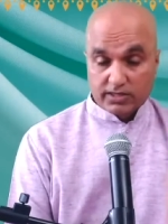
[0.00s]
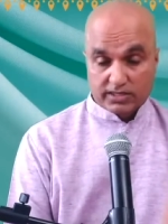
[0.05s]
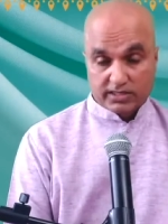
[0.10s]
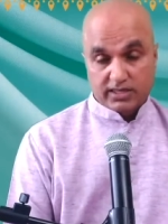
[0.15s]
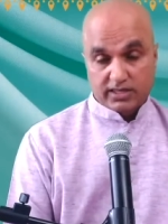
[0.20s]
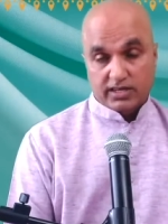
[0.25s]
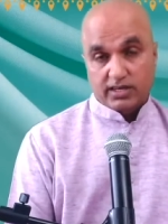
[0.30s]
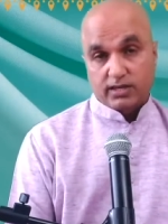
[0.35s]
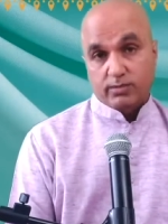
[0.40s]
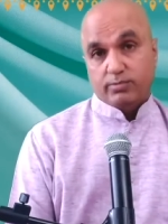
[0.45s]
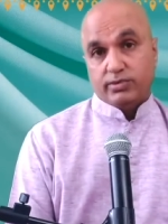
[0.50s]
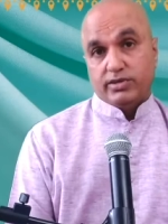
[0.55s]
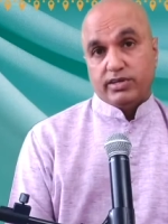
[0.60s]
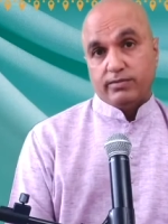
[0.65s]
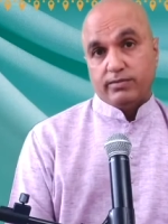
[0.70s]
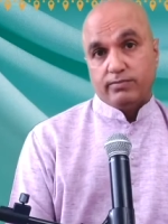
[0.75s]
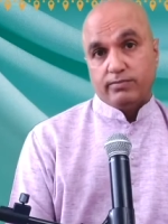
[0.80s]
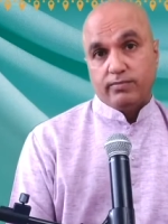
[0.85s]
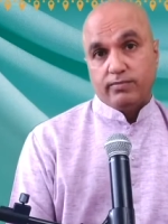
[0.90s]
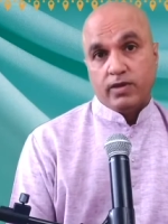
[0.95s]
We use
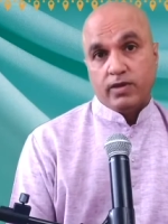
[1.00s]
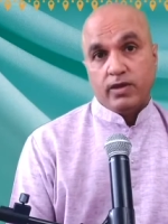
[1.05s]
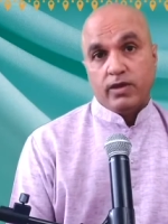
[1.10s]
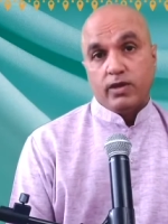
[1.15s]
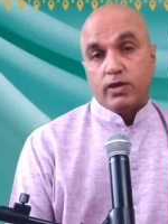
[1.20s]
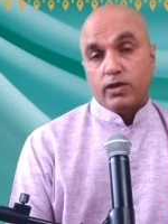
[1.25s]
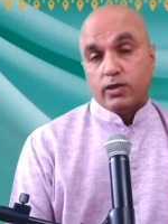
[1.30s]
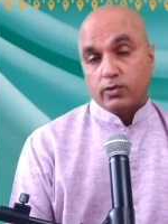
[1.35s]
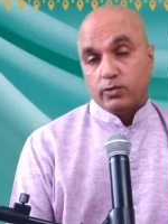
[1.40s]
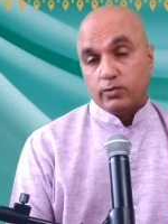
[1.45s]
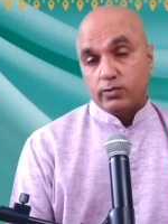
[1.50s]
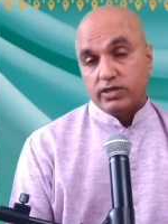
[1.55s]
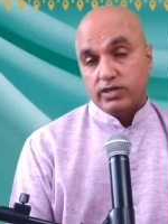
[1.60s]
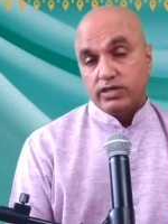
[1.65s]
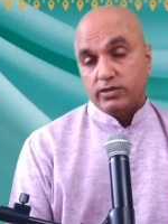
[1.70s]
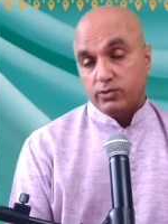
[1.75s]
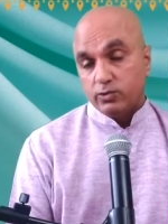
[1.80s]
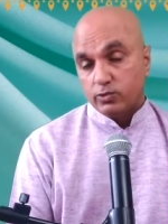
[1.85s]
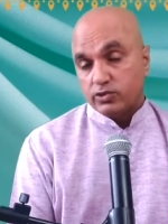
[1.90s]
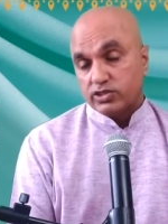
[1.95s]
this verse a few weeks
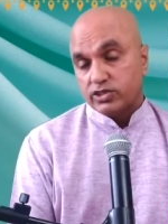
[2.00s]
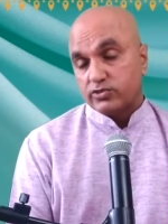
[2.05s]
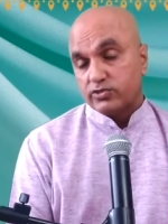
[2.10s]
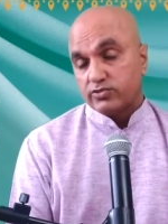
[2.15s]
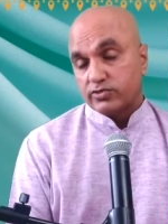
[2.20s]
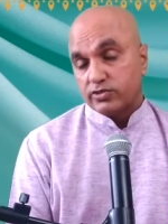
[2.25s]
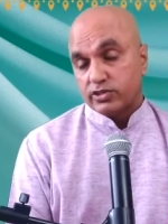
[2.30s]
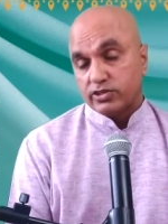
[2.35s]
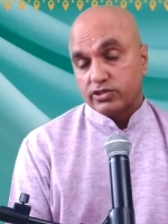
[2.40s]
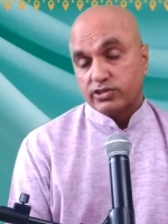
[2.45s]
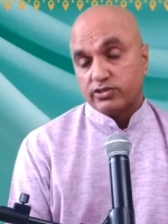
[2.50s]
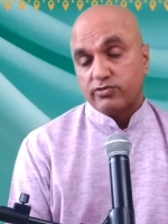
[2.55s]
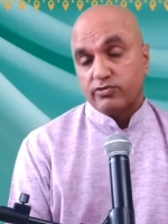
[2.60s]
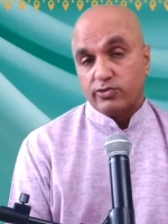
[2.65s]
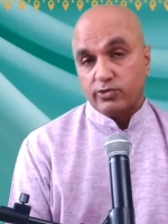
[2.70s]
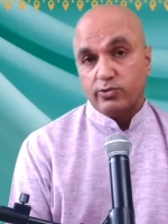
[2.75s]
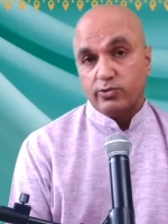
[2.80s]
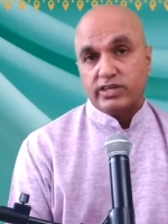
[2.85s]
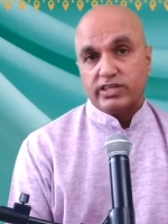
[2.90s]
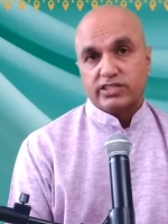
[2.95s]
ago, verse
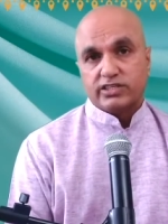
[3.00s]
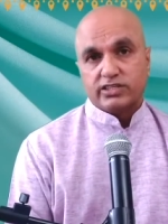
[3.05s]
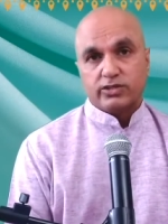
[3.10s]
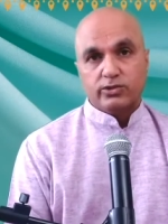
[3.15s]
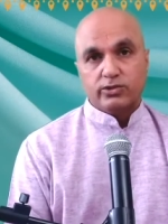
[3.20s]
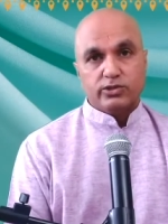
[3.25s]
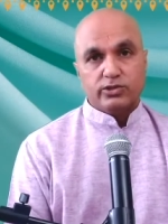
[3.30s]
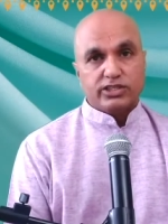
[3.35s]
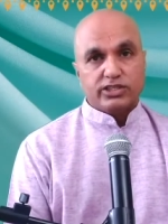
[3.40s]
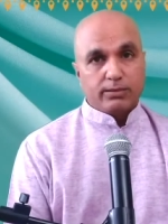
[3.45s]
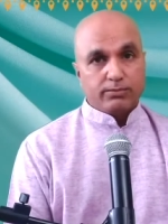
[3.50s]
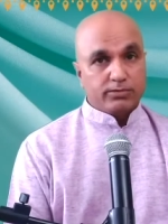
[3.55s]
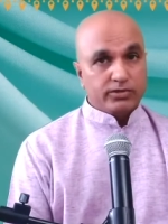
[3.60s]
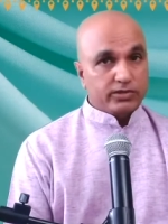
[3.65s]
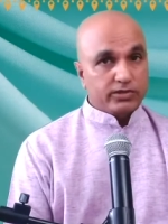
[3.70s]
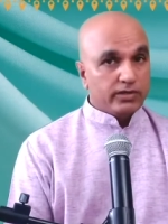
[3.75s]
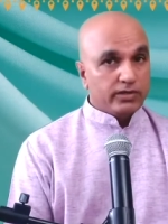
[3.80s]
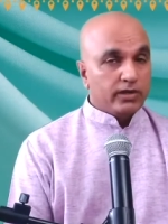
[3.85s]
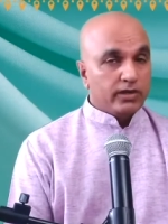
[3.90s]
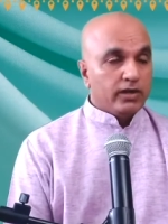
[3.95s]

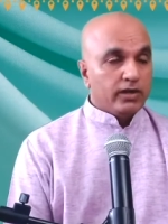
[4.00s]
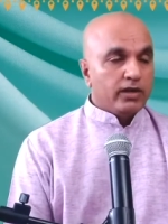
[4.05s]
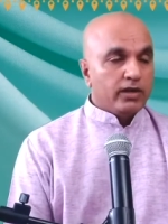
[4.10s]
12